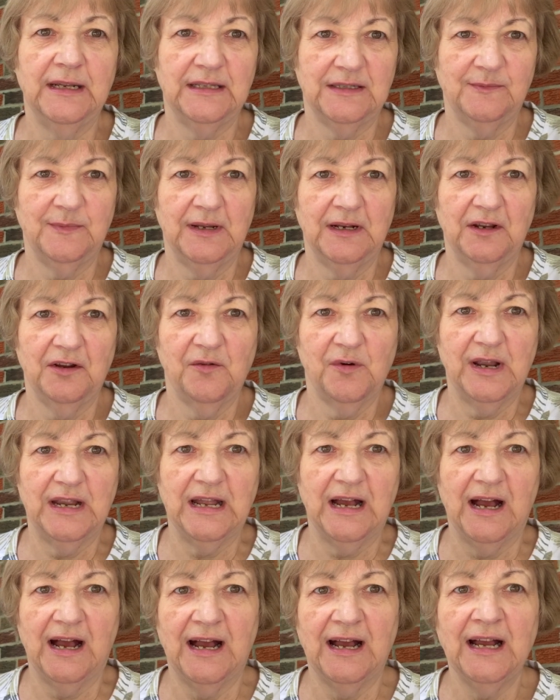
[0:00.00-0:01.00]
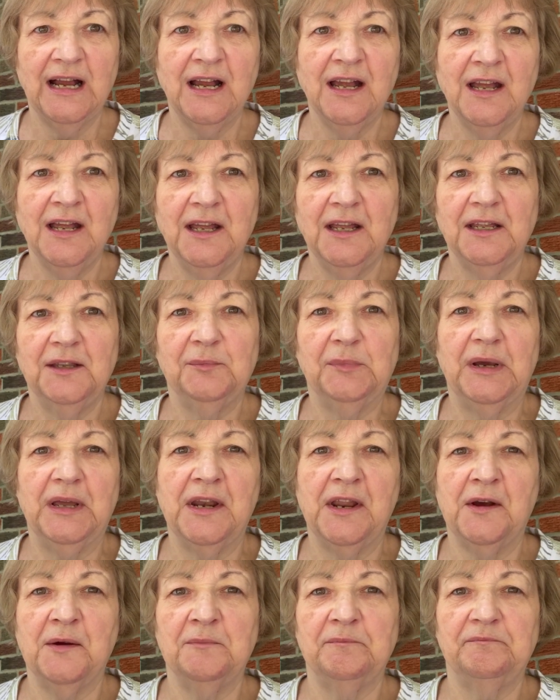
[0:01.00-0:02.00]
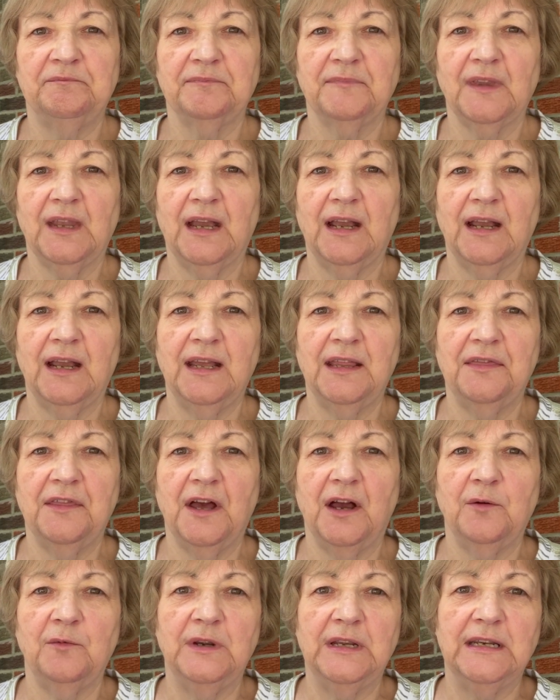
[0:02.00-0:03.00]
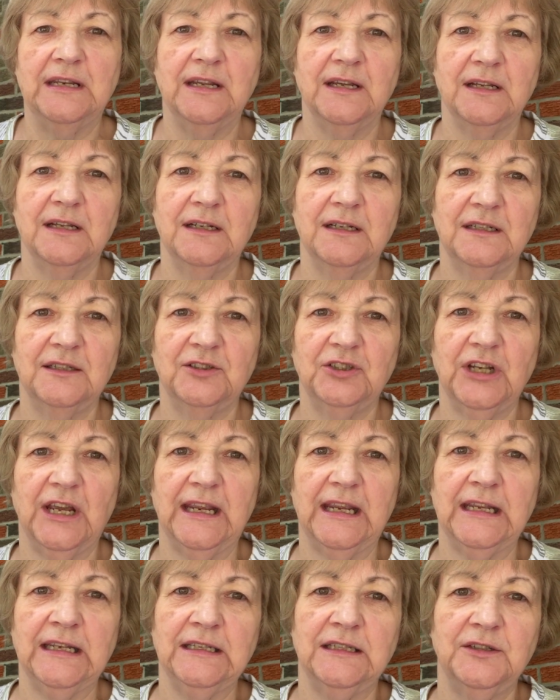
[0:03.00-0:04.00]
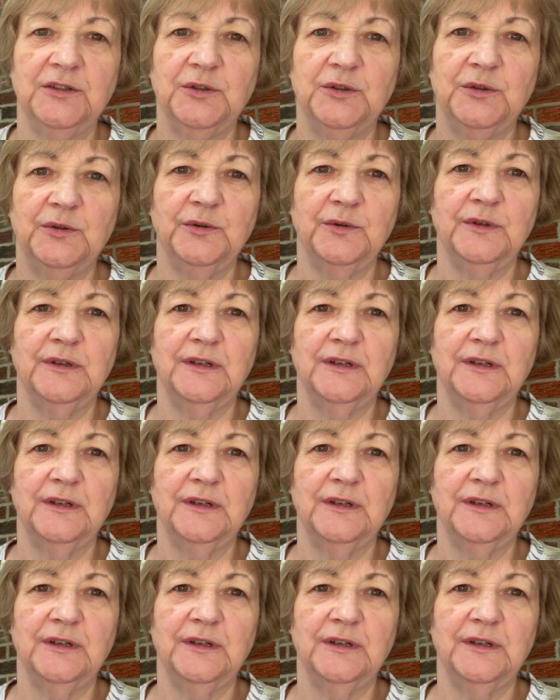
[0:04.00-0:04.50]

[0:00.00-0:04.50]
It's been quite hot, but I thought we'd check into